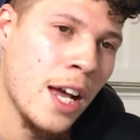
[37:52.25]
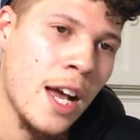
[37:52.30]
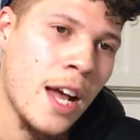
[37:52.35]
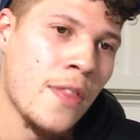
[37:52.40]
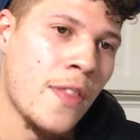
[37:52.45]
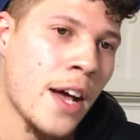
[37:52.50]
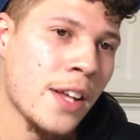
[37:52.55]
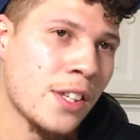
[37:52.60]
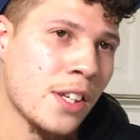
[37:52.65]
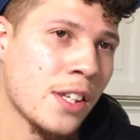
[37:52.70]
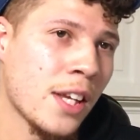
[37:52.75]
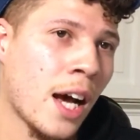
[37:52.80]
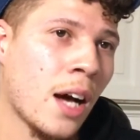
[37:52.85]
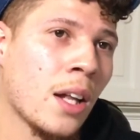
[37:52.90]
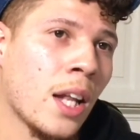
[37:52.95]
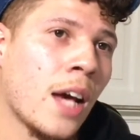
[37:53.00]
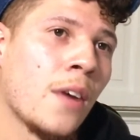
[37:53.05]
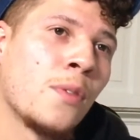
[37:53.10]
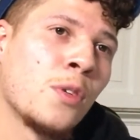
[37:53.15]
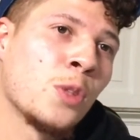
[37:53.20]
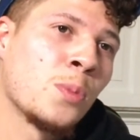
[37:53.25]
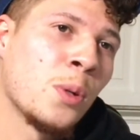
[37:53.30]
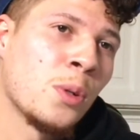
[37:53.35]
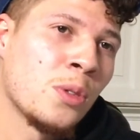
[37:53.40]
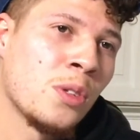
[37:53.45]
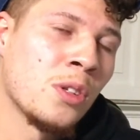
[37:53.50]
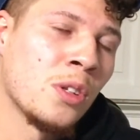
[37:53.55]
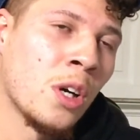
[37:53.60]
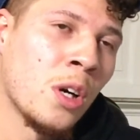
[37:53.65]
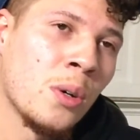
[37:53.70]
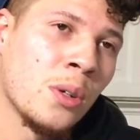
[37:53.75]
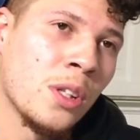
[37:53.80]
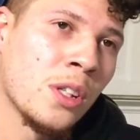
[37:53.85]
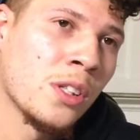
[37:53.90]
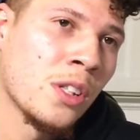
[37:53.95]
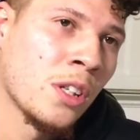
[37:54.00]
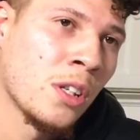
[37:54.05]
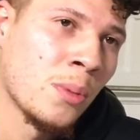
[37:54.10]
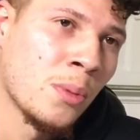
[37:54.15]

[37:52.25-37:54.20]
that's just how life was supposed to go at the time.